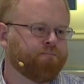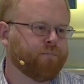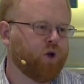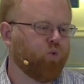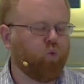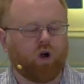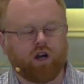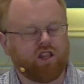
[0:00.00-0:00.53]

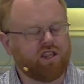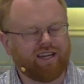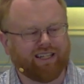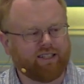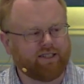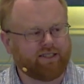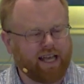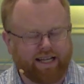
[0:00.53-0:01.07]
One of the
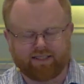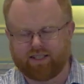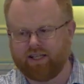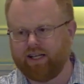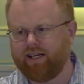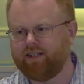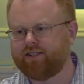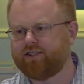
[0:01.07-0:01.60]

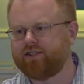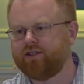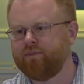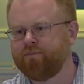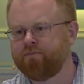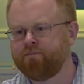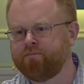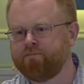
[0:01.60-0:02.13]
necessities
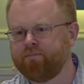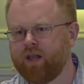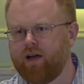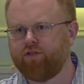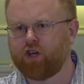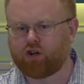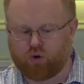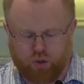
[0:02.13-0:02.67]
of
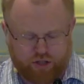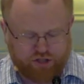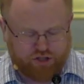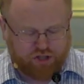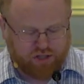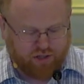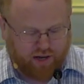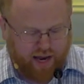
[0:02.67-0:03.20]
the
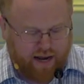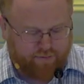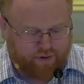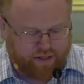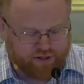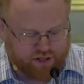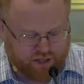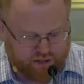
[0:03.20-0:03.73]
Christian life
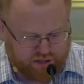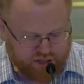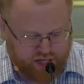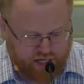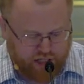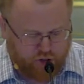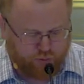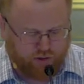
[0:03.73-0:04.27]
is
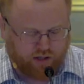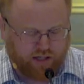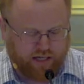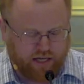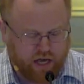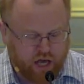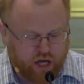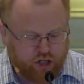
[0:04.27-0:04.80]

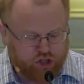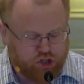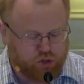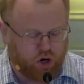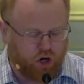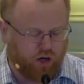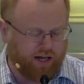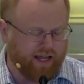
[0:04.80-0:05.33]
continually
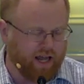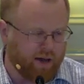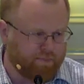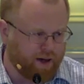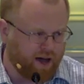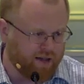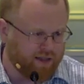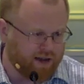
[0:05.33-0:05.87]
drawing
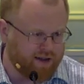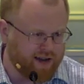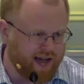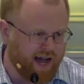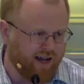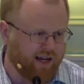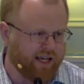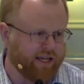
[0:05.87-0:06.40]
upon the
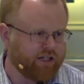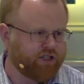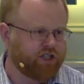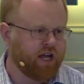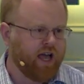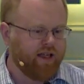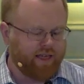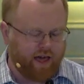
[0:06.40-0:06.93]
knowledge
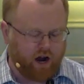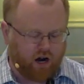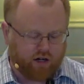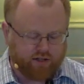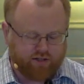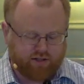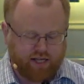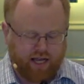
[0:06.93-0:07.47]
that our
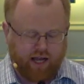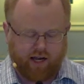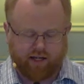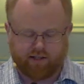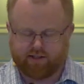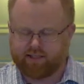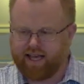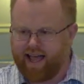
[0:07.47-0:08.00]

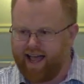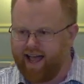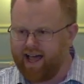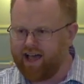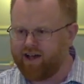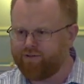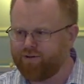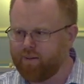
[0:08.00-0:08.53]
sins
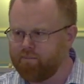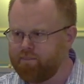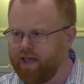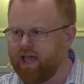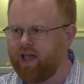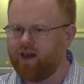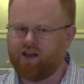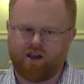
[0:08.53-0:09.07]
have
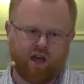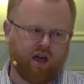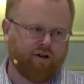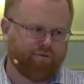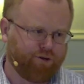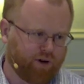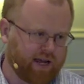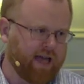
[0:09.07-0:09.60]
been
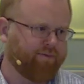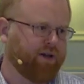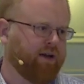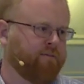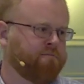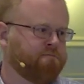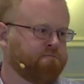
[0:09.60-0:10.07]
forgiven.